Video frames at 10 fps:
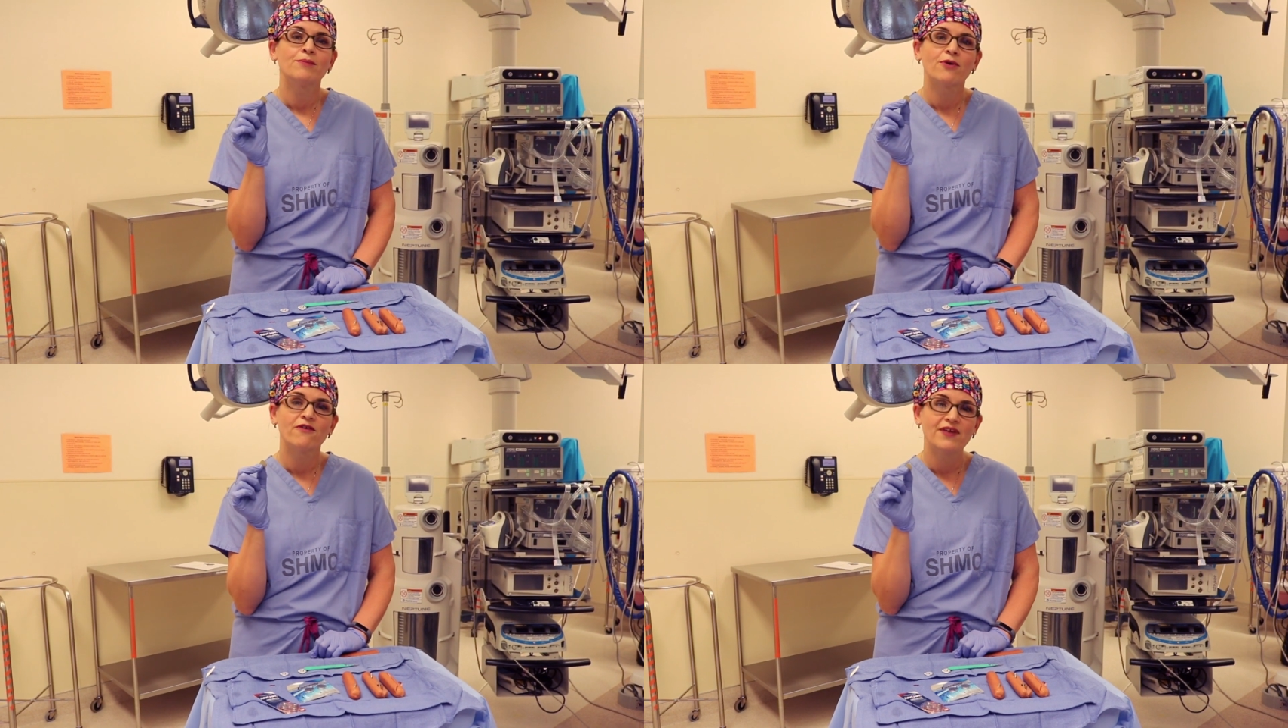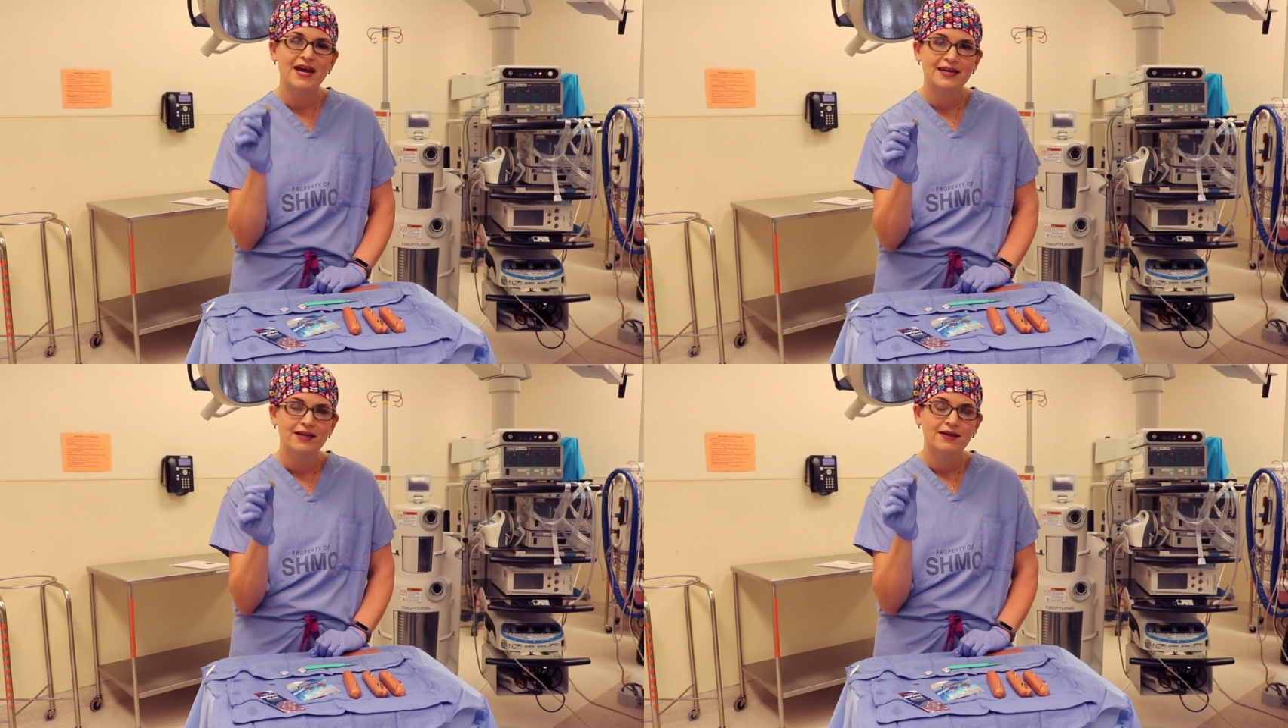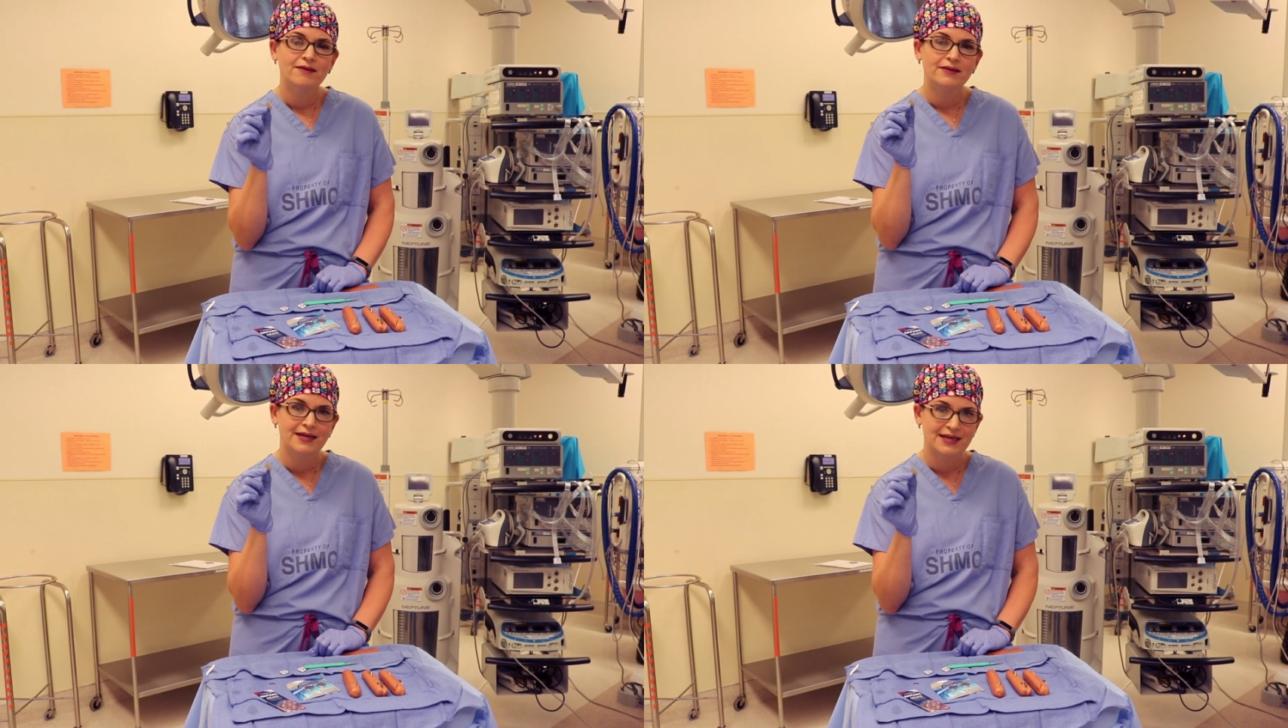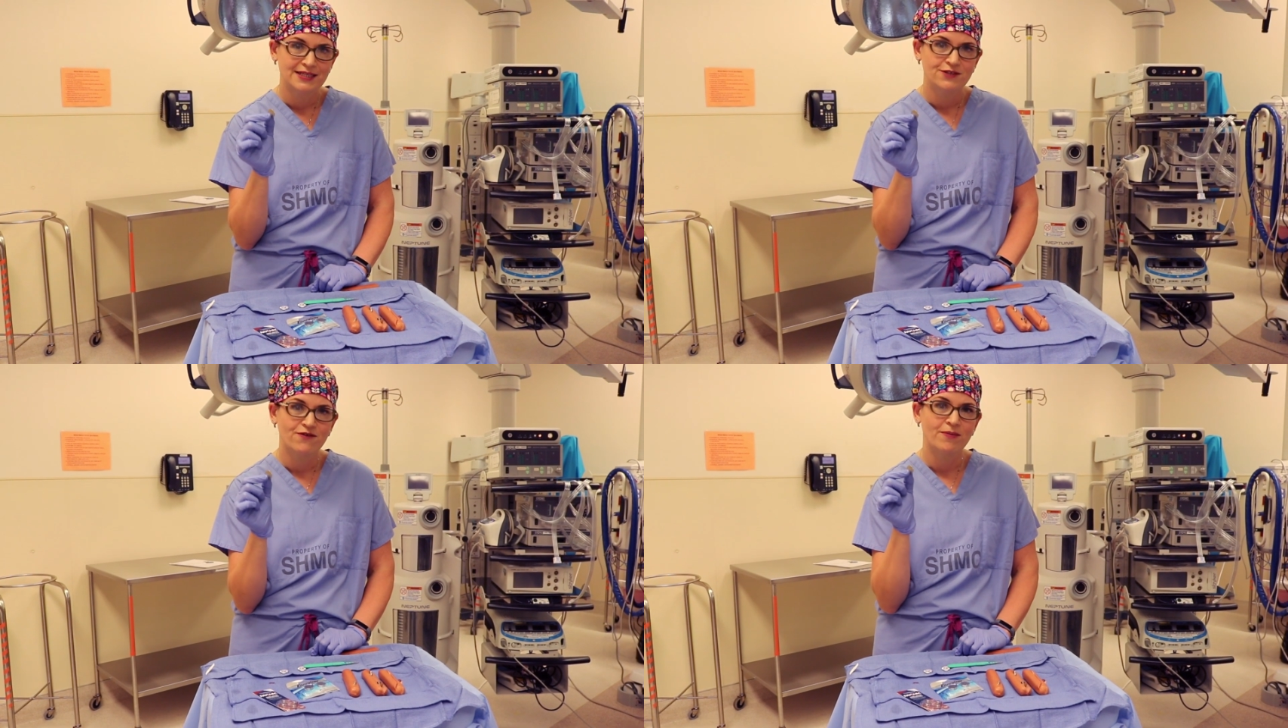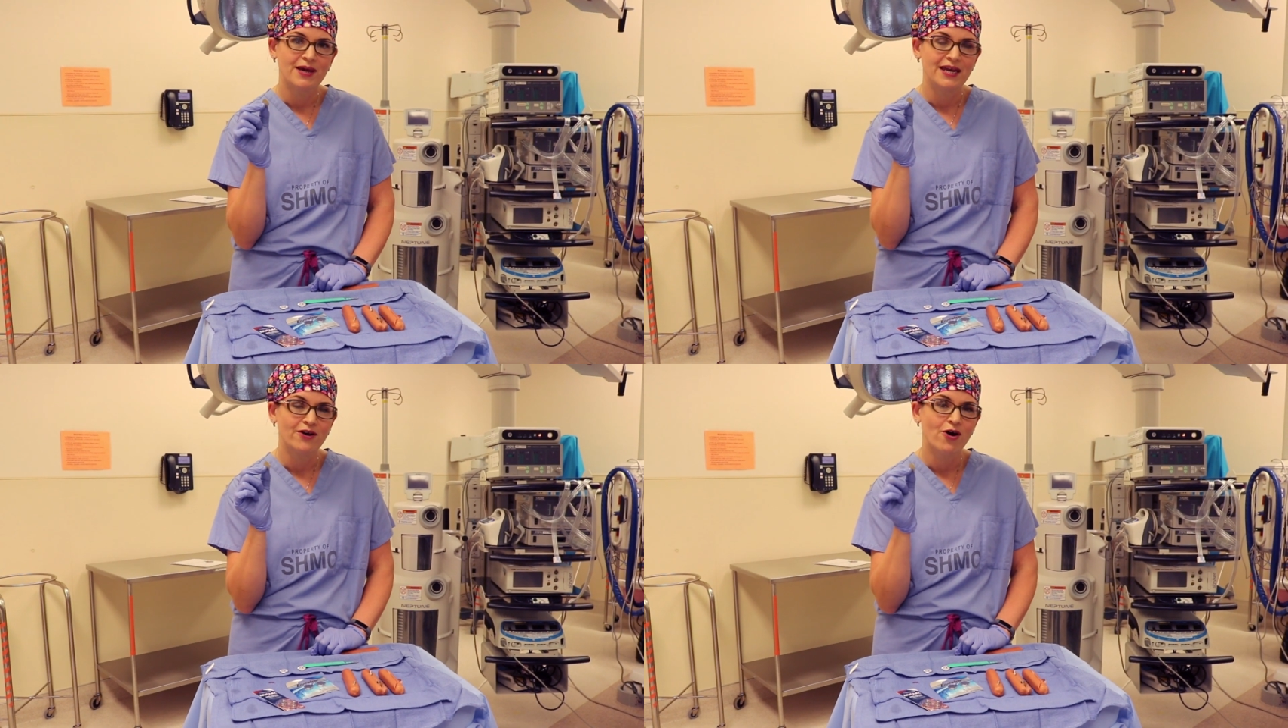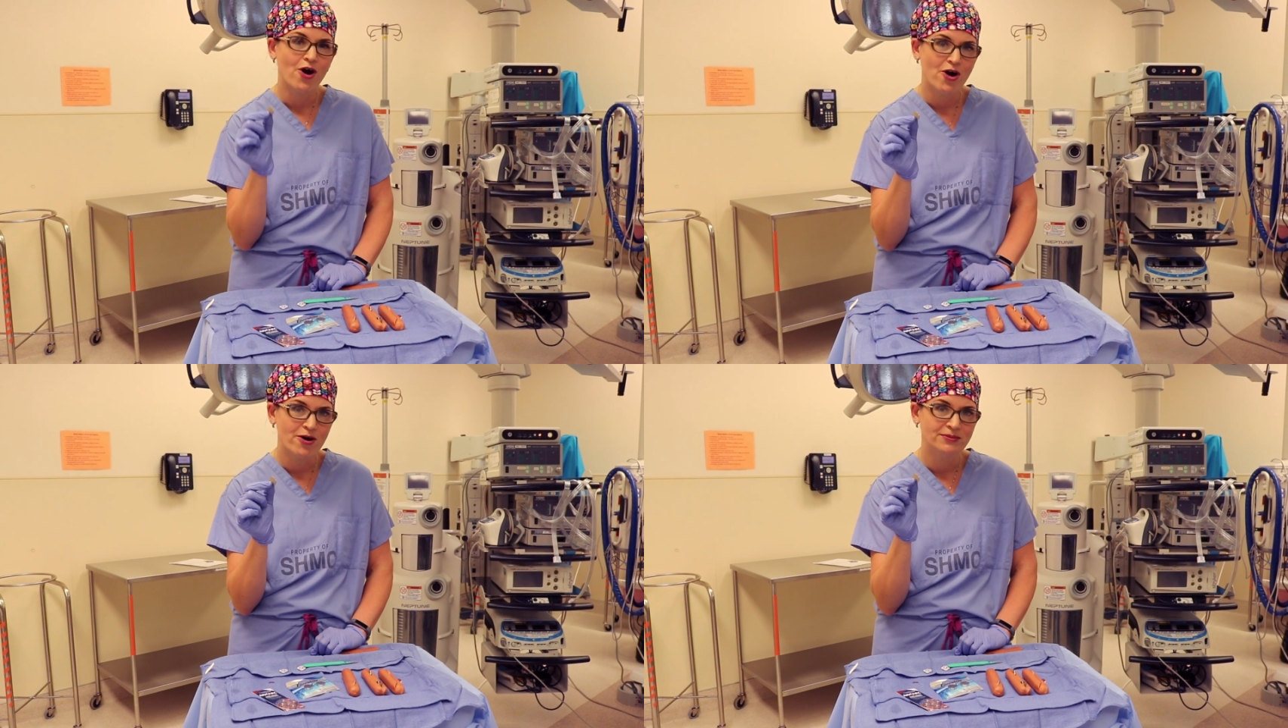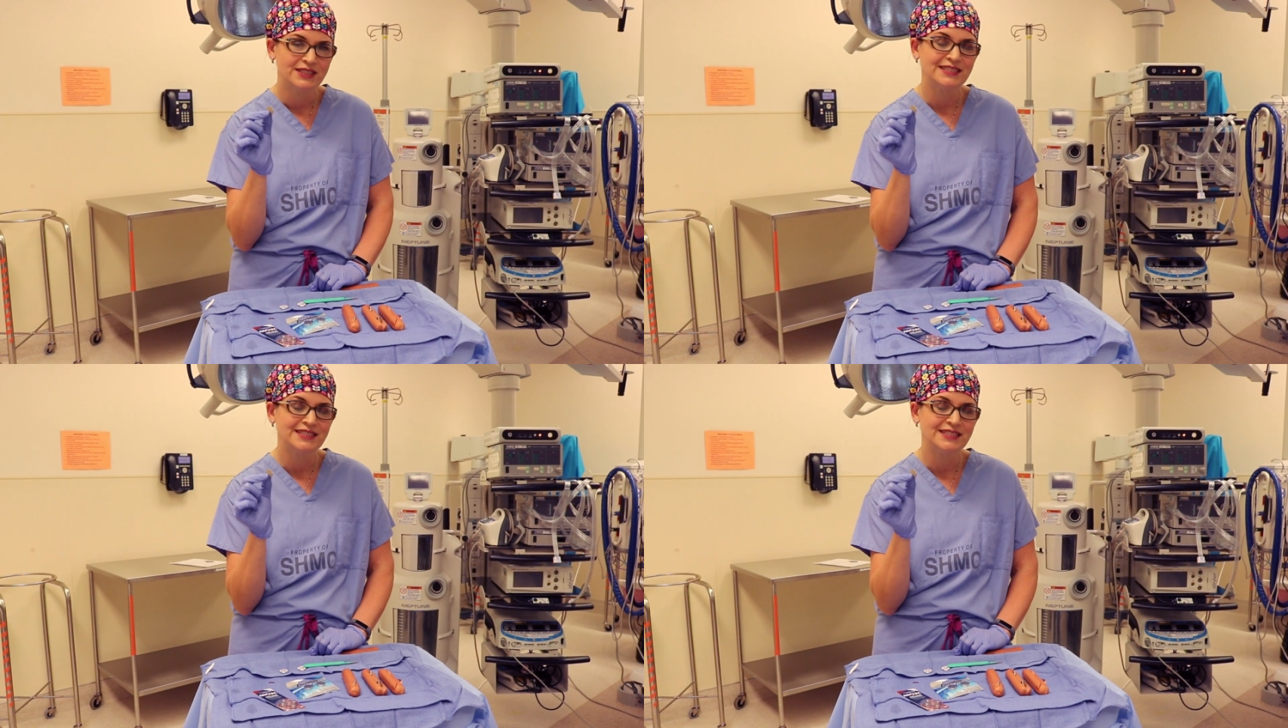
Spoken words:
Prevent kids from getting harmed